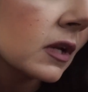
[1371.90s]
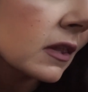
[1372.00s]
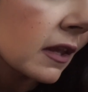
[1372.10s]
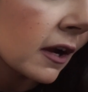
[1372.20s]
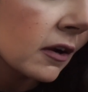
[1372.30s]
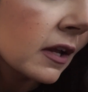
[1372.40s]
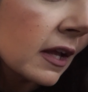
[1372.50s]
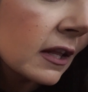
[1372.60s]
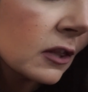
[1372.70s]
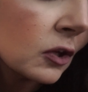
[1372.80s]
one in there.
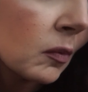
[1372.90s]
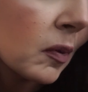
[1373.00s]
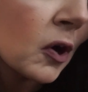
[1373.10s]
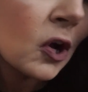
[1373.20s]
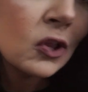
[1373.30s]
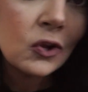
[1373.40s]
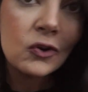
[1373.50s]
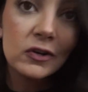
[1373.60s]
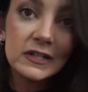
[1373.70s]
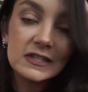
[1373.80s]
Little pearl, little
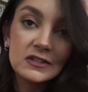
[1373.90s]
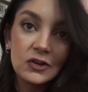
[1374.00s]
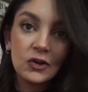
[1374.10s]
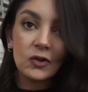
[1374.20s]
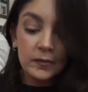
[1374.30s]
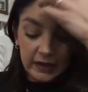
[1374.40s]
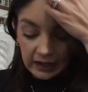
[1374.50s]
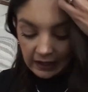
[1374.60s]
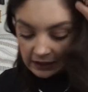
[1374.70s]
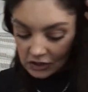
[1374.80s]
crystal. Oh my
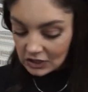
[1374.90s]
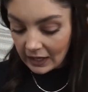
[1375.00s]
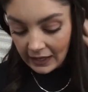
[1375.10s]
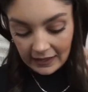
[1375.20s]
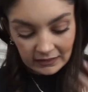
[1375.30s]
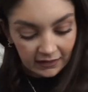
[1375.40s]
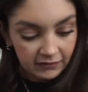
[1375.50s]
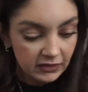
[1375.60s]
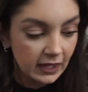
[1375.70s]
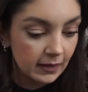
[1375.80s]
gosh, I
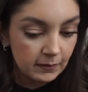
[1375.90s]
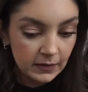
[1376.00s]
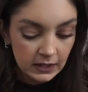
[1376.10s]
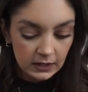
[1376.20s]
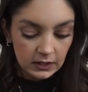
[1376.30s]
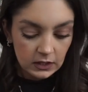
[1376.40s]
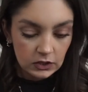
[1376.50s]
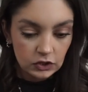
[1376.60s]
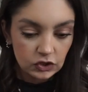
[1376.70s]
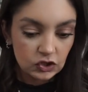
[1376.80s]
love them
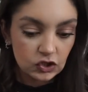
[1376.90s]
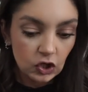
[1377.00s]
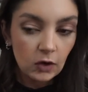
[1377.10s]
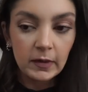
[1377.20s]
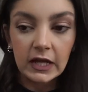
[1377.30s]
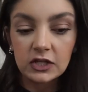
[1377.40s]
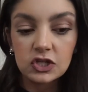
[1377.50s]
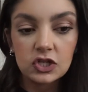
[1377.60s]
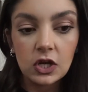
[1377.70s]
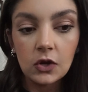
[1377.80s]
so much.